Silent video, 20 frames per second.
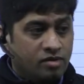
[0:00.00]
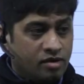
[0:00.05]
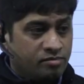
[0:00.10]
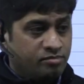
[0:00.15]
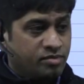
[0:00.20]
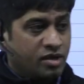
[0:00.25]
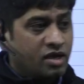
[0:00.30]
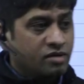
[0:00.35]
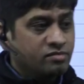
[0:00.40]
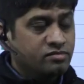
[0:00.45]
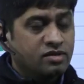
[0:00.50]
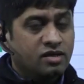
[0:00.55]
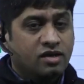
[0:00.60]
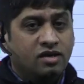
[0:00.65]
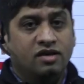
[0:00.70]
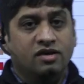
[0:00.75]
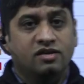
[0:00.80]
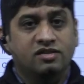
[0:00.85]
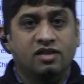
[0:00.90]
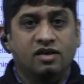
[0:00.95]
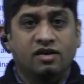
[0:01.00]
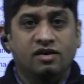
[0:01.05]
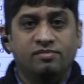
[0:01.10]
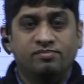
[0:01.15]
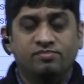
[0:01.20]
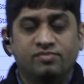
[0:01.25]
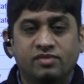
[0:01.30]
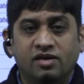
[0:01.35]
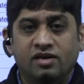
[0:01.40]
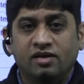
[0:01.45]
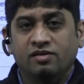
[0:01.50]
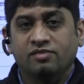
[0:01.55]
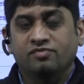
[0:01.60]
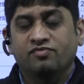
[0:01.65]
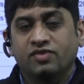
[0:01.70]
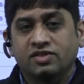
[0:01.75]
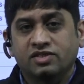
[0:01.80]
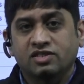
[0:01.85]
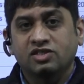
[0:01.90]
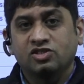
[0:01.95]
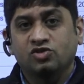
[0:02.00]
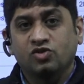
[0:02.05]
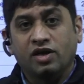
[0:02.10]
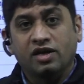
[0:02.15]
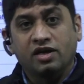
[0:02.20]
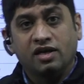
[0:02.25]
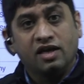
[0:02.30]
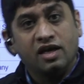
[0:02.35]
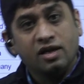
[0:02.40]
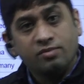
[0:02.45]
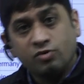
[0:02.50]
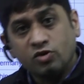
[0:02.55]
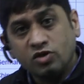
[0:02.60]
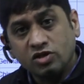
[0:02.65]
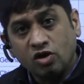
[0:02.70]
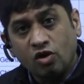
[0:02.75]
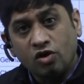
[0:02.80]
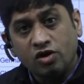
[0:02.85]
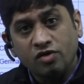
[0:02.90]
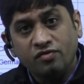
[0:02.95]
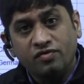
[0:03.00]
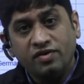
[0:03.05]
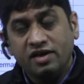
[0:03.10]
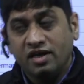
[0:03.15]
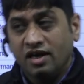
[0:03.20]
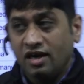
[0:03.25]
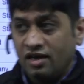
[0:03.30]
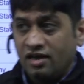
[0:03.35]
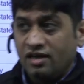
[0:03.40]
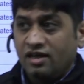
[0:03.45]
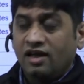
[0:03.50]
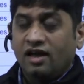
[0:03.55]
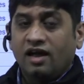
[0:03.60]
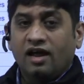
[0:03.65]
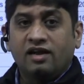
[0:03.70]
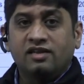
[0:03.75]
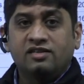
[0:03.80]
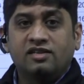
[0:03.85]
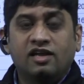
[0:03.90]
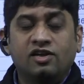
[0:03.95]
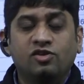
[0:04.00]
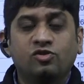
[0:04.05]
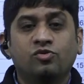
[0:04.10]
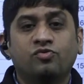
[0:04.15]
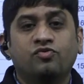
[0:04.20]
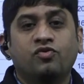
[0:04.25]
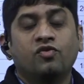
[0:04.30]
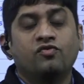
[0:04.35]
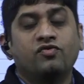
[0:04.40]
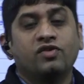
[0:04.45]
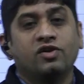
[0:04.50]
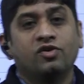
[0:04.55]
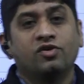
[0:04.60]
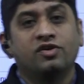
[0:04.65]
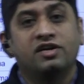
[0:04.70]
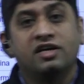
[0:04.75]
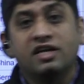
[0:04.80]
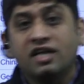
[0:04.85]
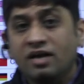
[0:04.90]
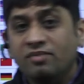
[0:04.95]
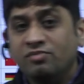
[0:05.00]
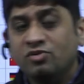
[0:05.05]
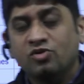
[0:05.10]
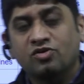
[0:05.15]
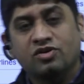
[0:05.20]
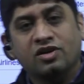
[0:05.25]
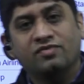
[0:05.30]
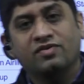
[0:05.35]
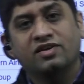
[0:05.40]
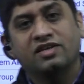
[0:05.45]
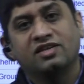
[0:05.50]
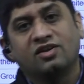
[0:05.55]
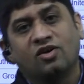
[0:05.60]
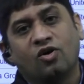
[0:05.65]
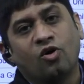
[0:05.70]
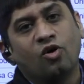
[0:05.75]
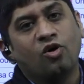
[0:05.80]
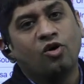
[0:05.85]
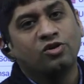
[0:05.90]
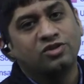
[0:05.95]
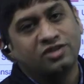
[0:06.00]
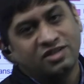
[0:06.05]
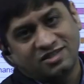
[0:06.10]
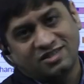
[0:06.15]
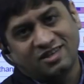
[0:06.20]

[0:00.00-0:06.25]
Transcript: Become the first join Airport Authority of India. And then you fulfill your dream to travel in all these